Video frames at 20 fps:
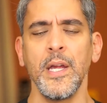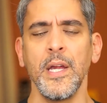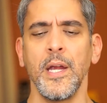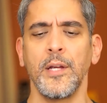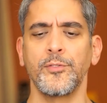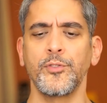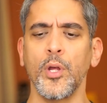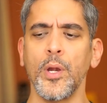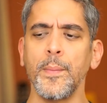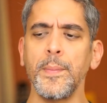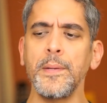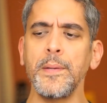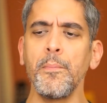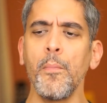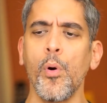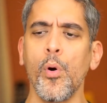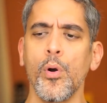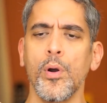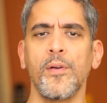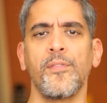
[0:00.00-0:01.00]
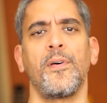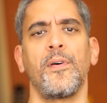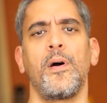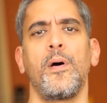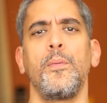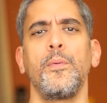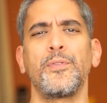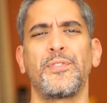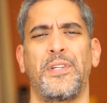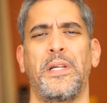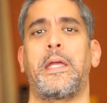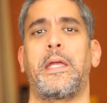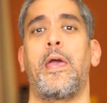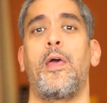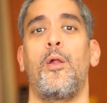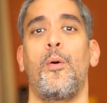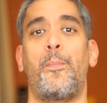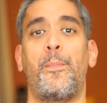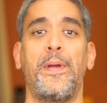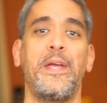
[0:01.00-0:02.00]
It's going to be more of almost like an
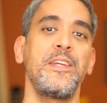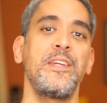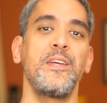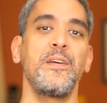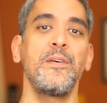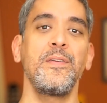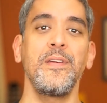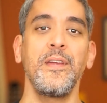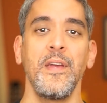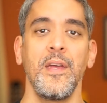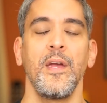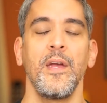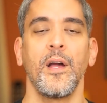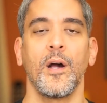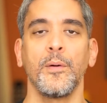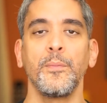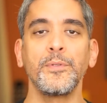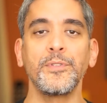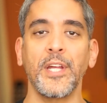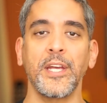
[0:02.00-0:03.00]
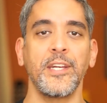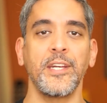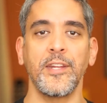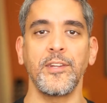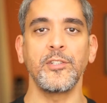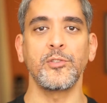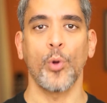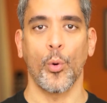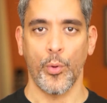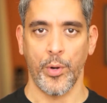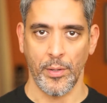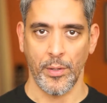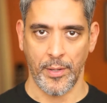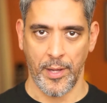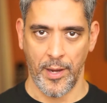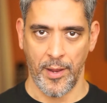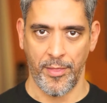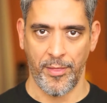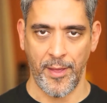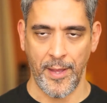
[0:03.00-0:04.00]
opinion, almost like an editorial
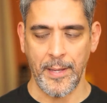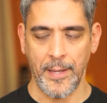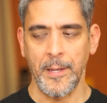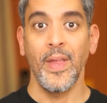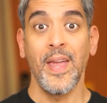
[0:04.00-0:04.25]
kind of thing.